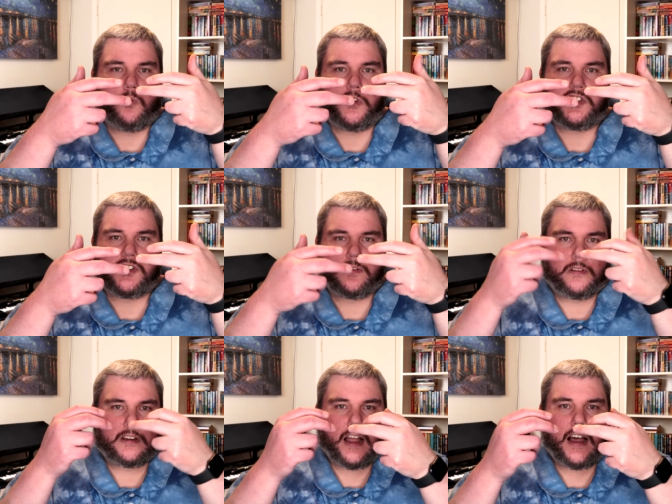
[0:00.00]
which
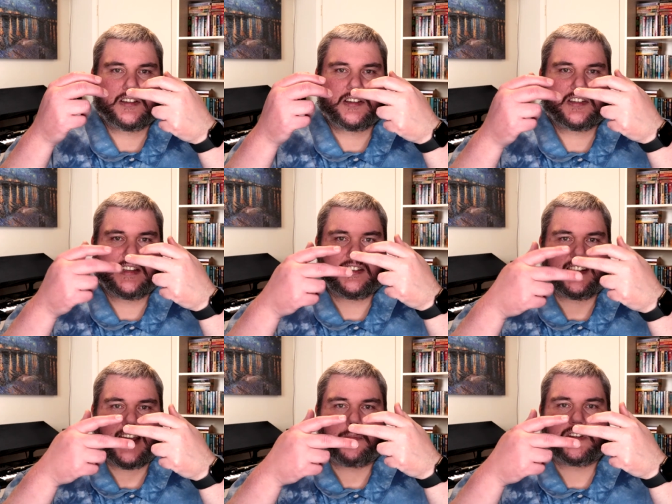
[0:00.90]
causes the
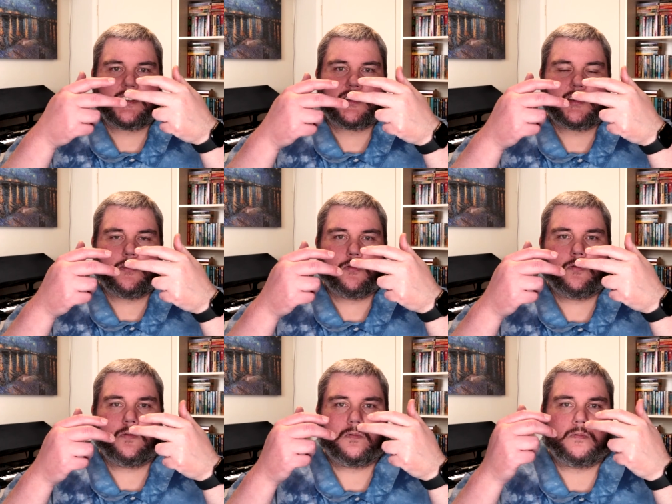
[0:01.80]
synapses
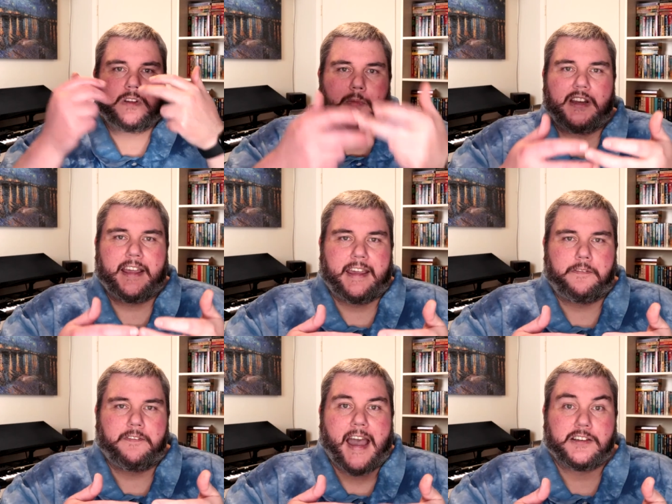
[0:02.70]
to communicate
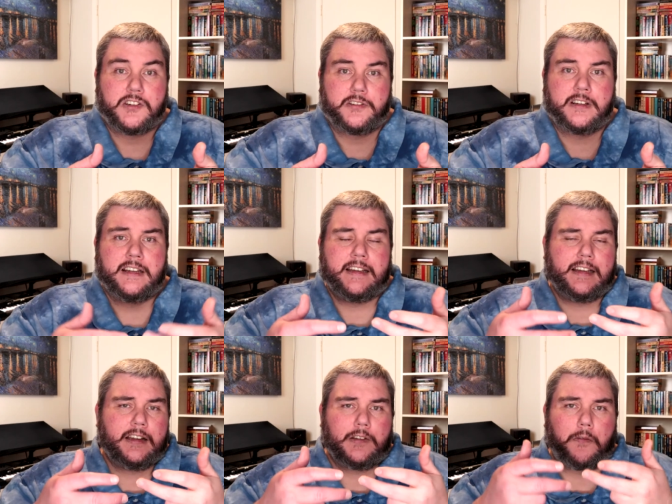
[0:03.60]
faster,
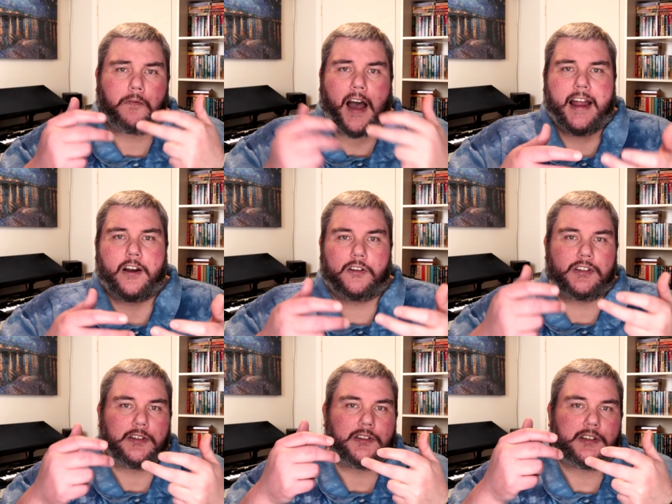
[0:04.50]
to fire,
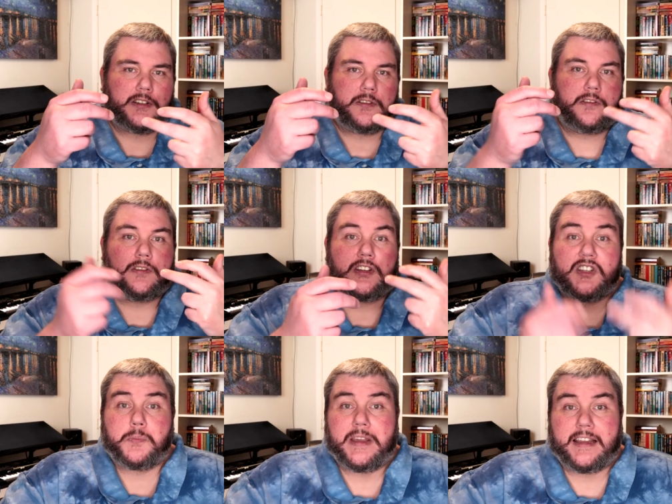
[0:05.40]
to, to, to
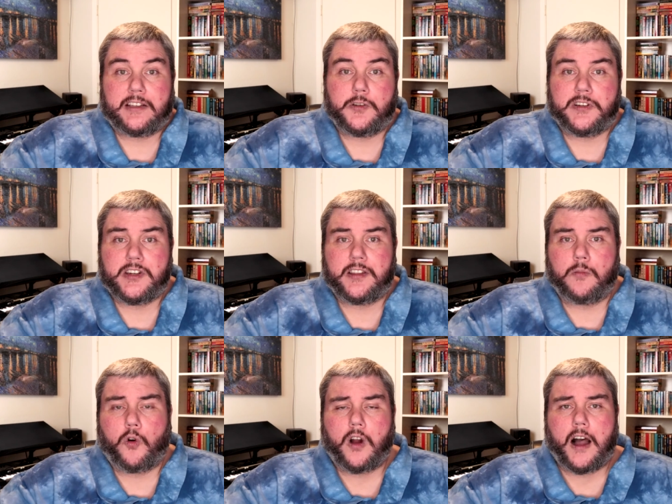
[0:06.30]
speak to each
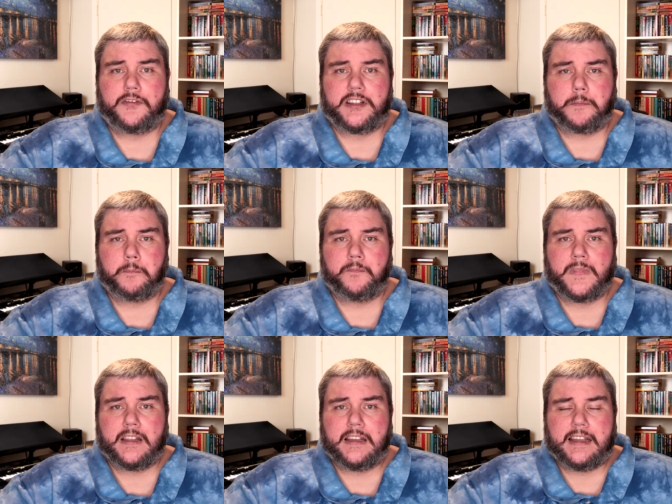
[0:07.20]
other more often.
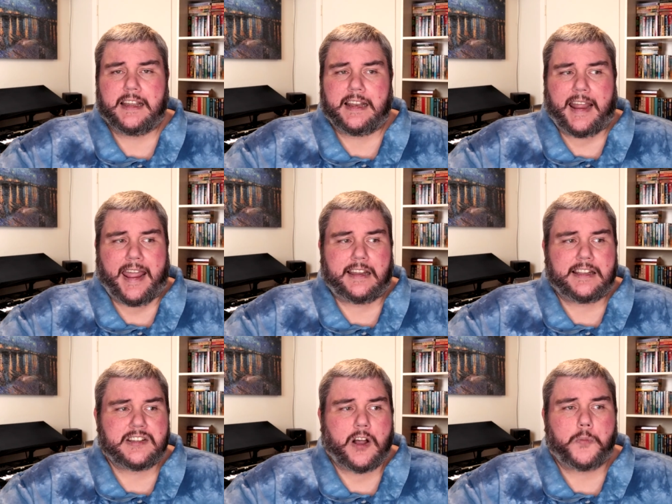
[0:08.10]
And
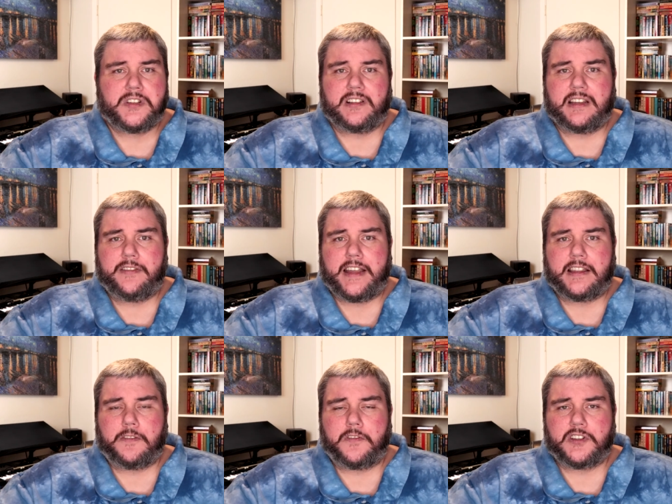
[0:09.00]
this helps
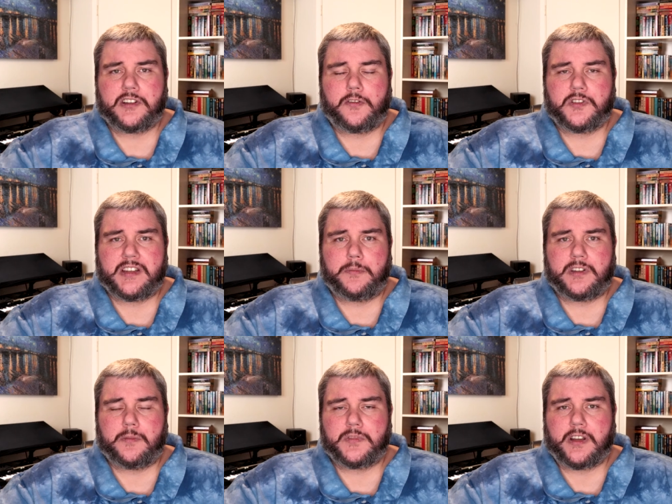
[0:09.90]
alleviate the physical
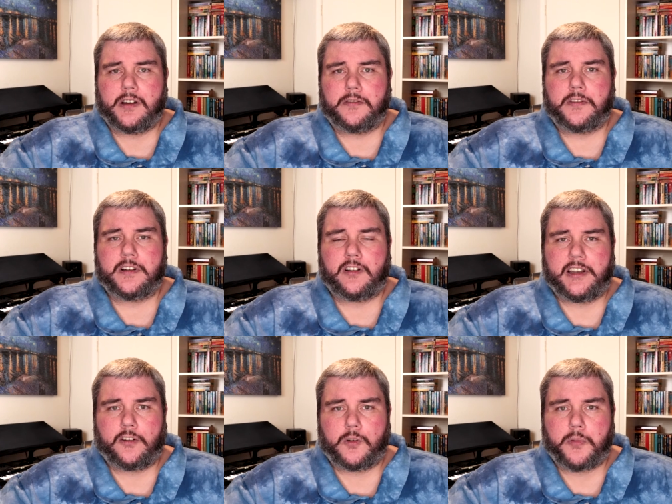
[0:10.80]
symptoms of
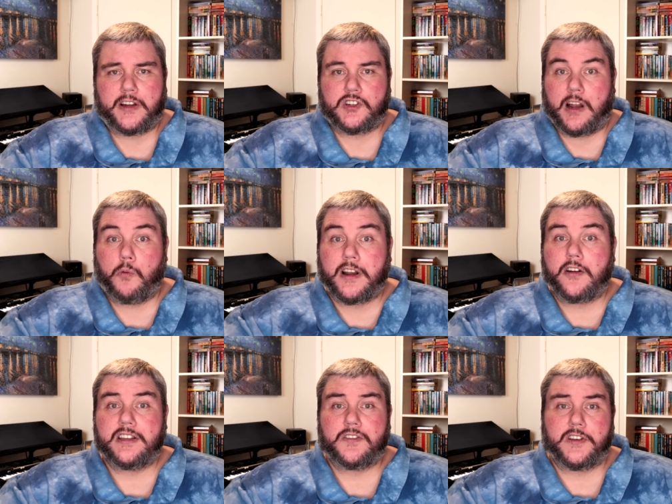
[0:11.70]
clinical depression. Now, what
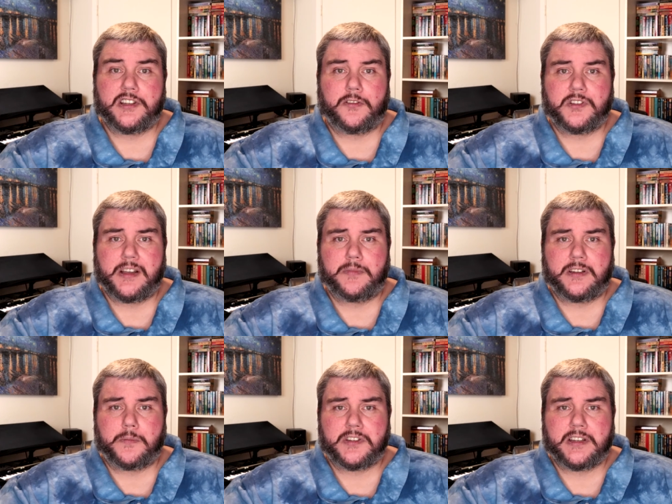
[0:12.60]
are these physical
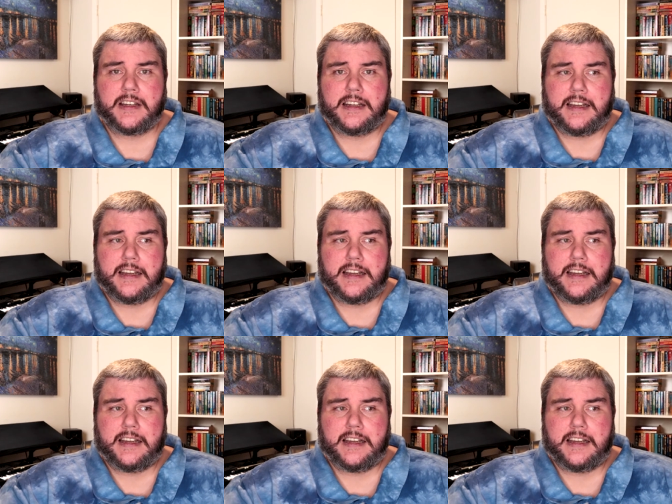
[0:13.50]
symptoms?